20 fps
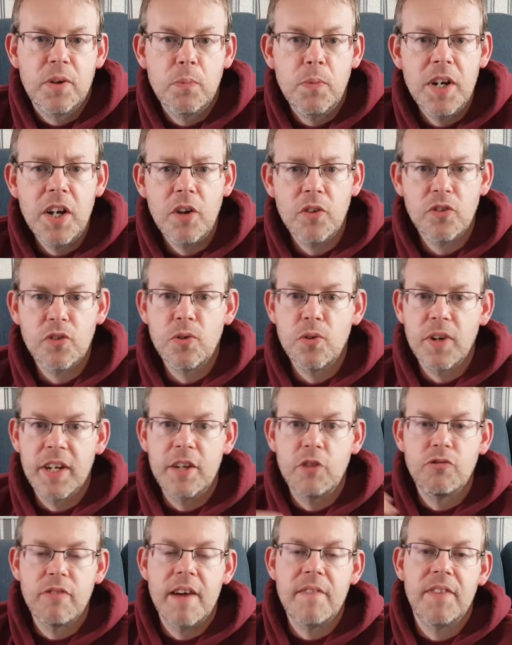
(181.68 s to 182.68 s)
And we're not
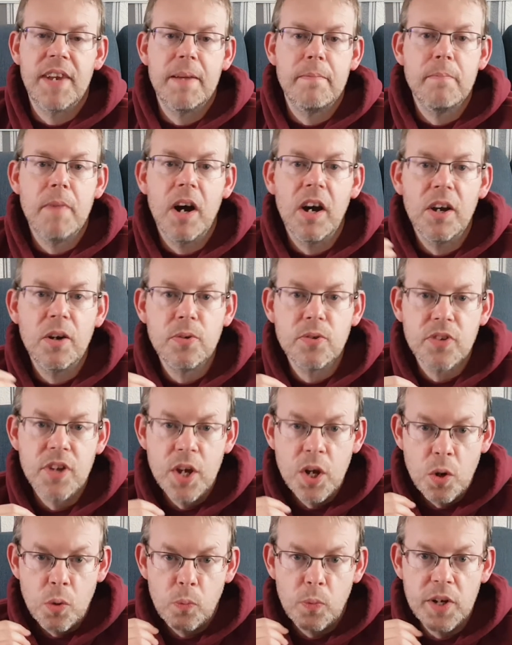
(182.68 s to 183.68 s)
talking travelling miles,
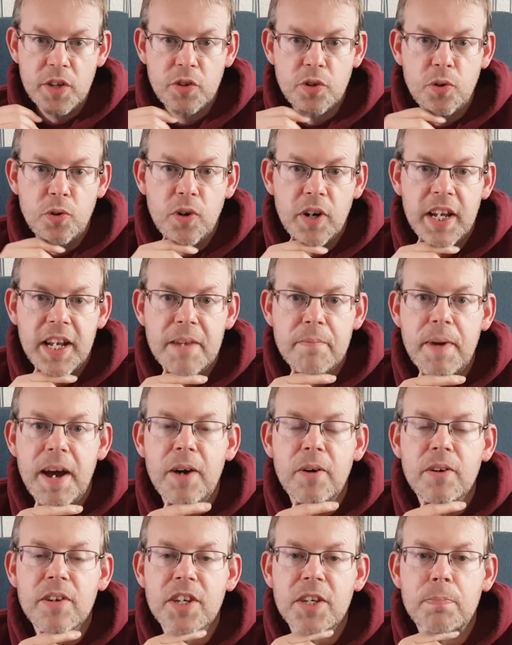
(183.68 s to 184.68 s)
we're talking
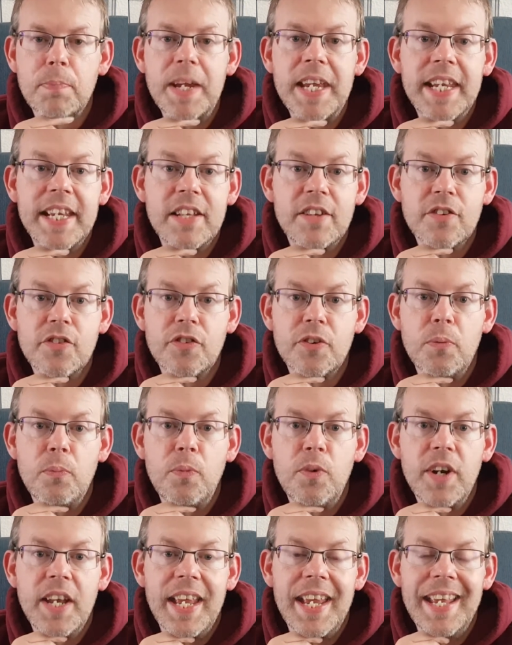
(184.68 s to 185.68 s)
about speaking to
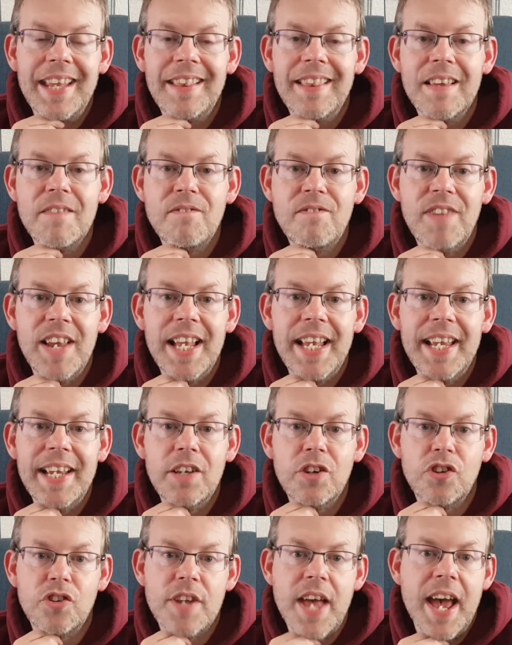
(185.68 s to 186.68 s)
someone in the
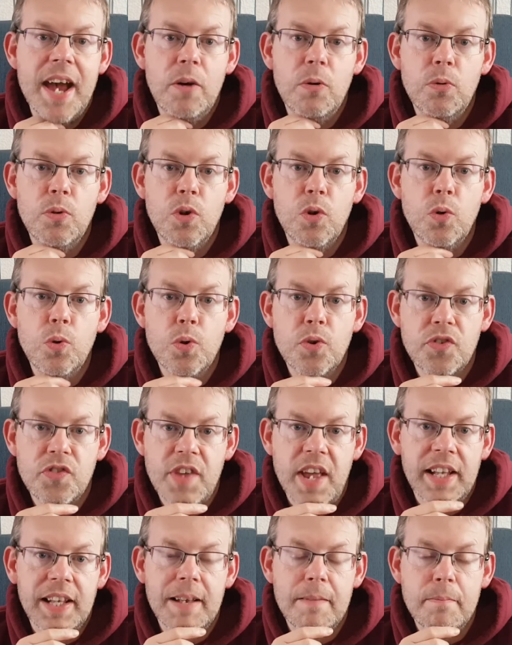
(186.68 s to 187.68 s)
village, town, or
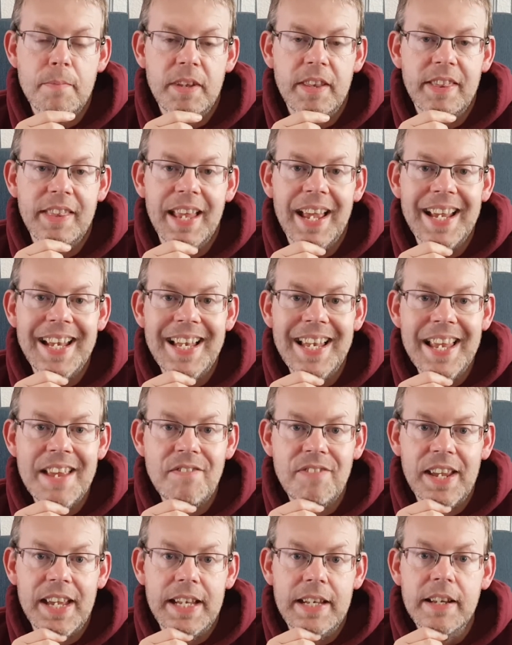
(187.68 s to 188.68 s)
settlement they
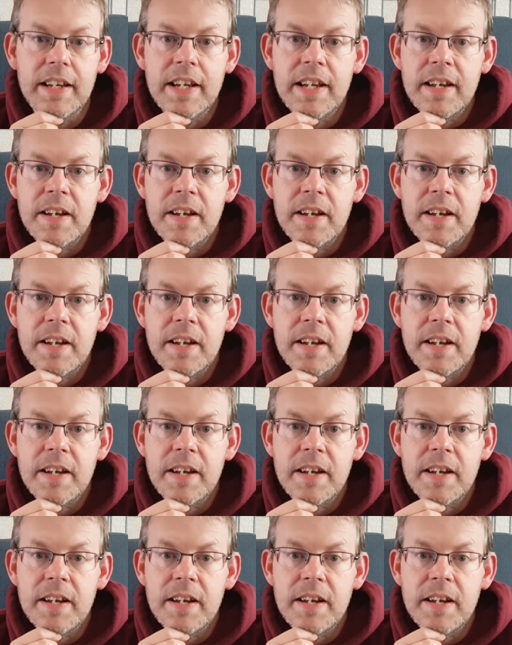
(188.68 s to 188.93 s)
live in.